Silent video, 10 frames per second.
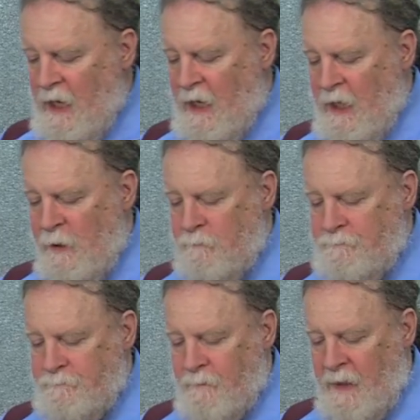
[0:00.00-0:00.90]

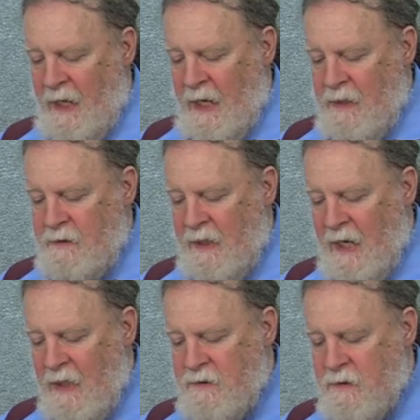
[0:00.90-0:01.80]
Um, and they
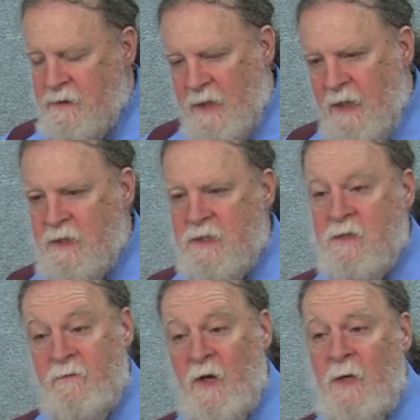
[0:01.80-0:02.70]
had uh, scientists
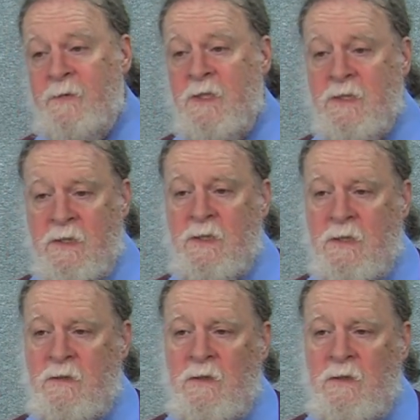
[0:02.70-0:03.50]
develop this, uh,